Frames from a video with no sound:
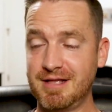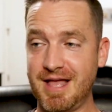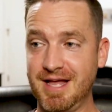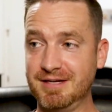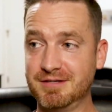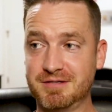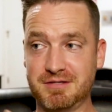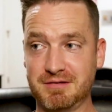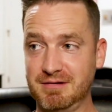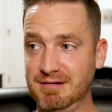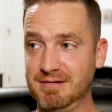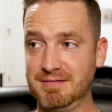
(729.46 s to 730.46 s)
and
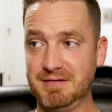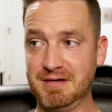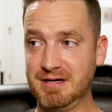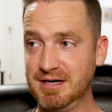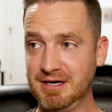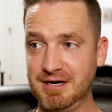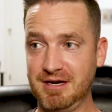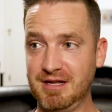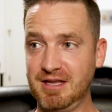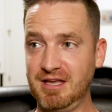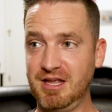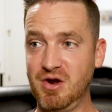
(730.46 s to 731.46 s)

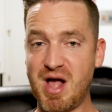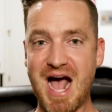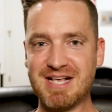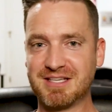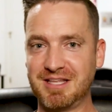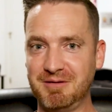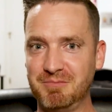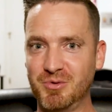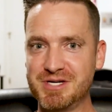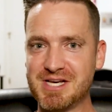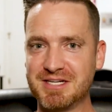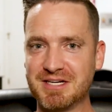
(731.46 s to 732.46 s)
you know, ask them
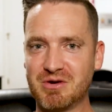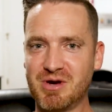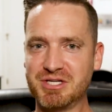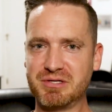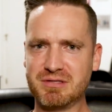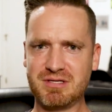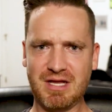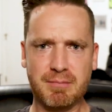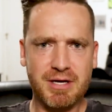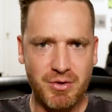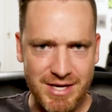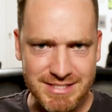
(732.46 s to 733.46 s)
redundant questions.
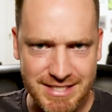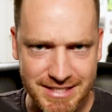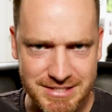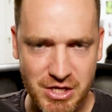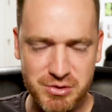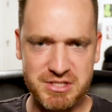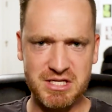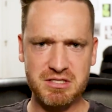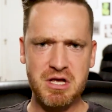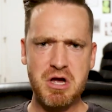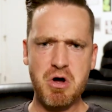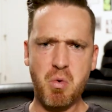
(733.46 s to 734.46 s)
Anybody who has kids knows this.